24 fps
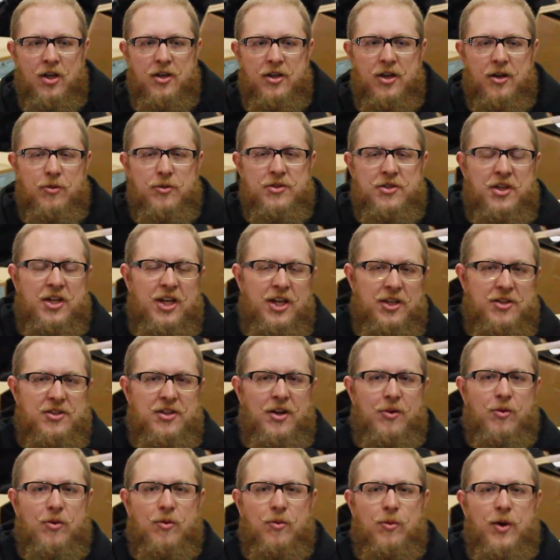there was kids
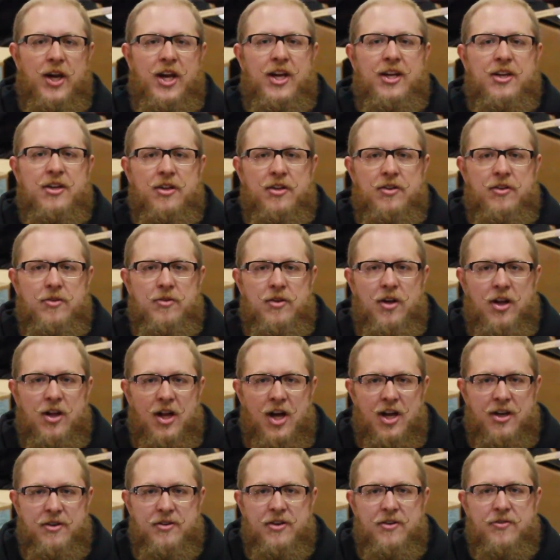that were way into a
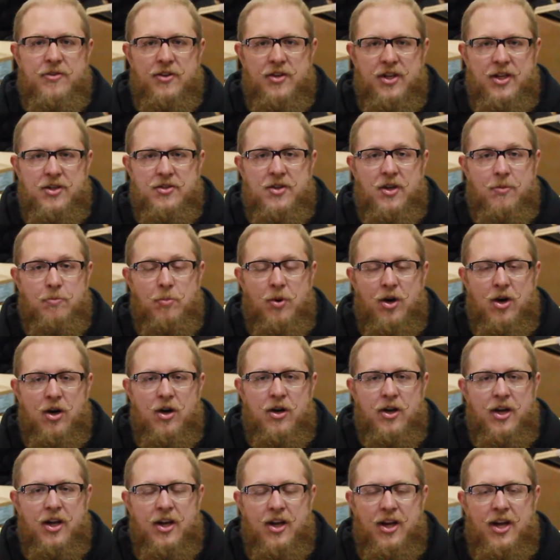lot of different things, like
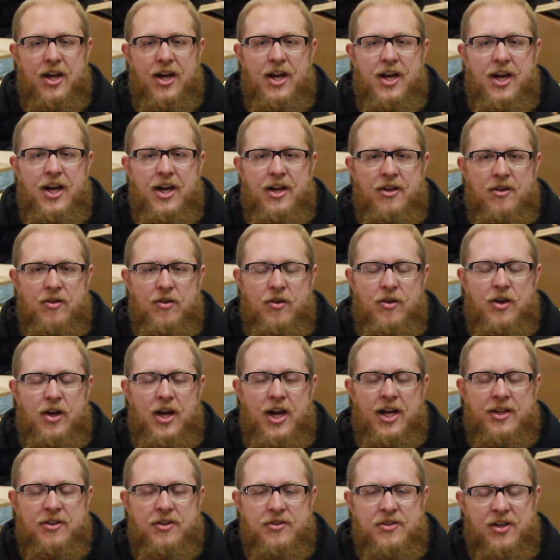punk. And
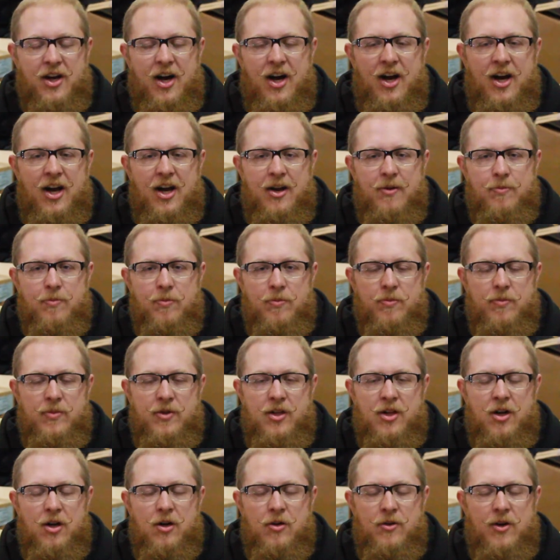at the time,
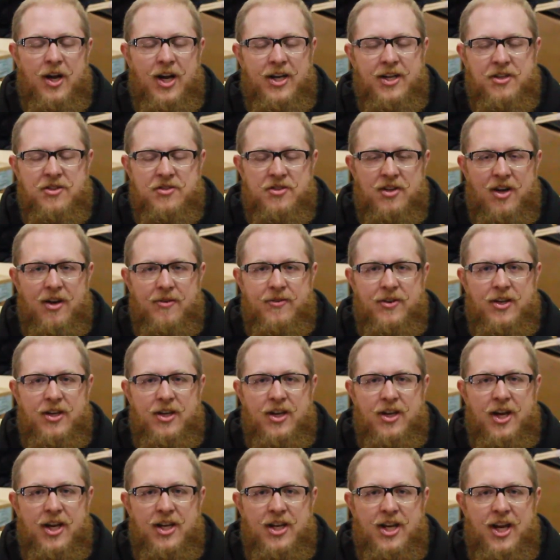you know, 97,
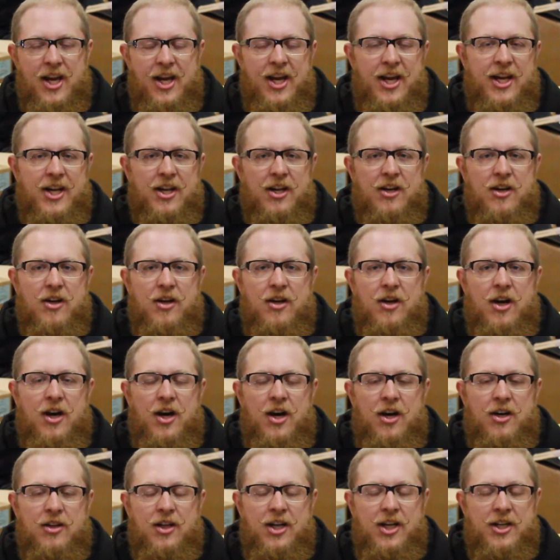98,
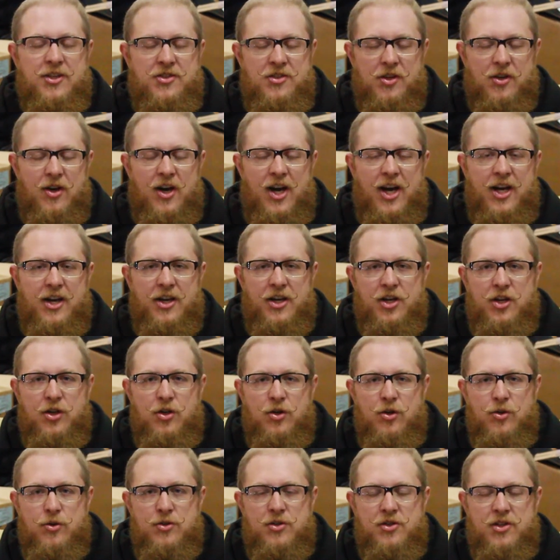Lansdale had a
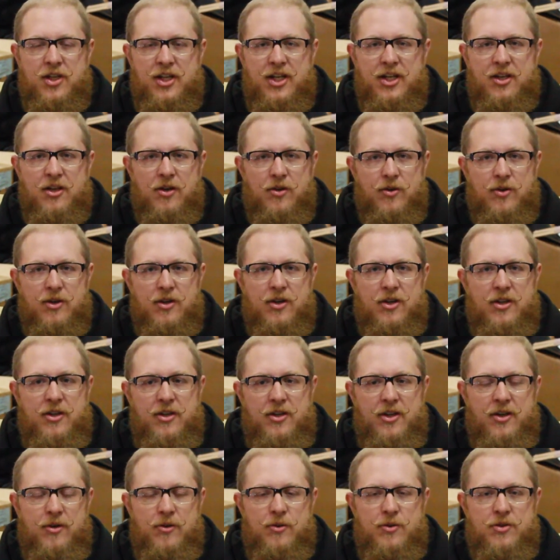huge scene going on.
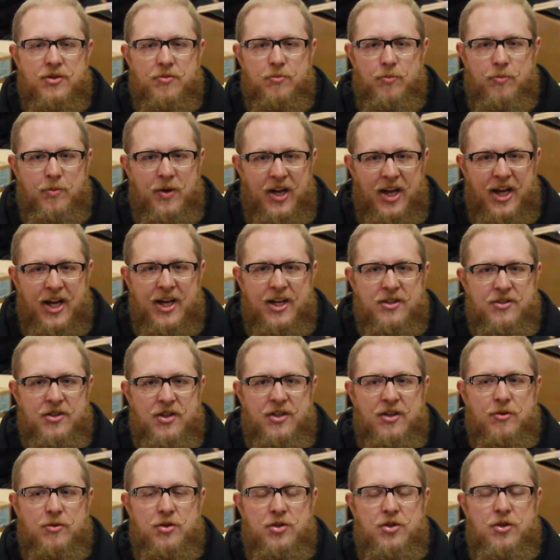There was bands and
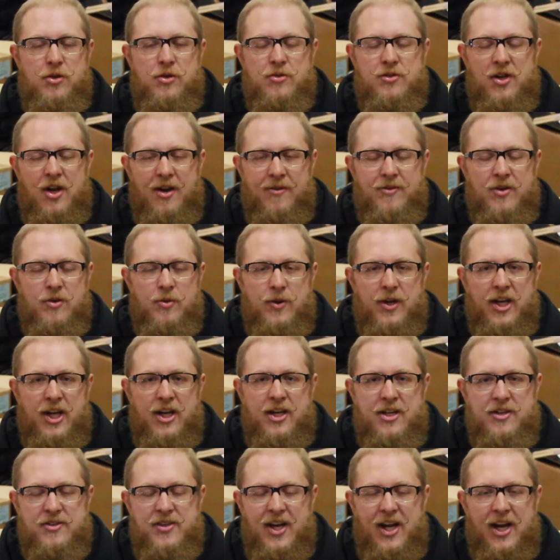there were shows every
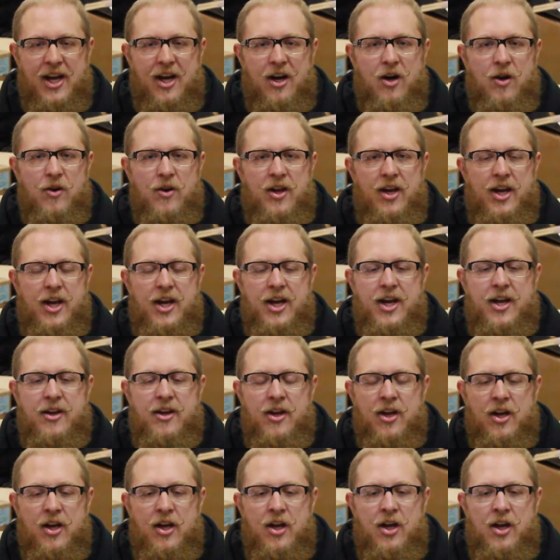weekend in town.
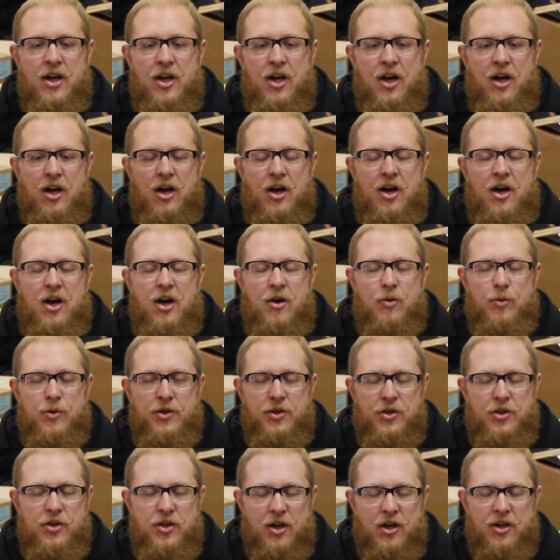And when
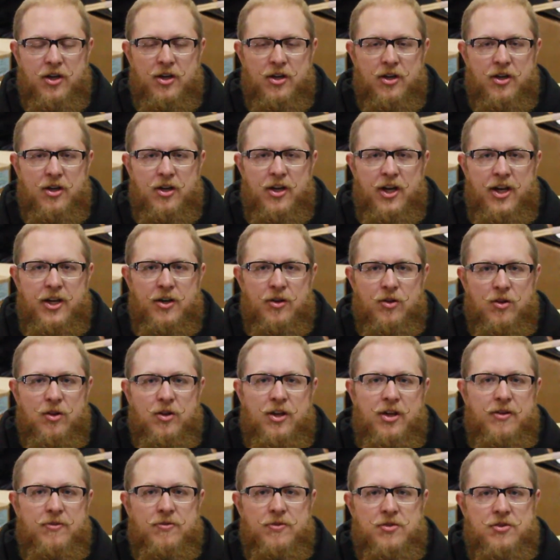you're younger and you're
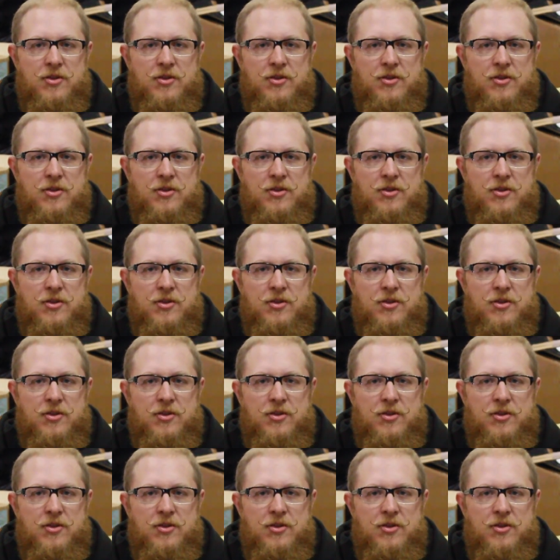looking for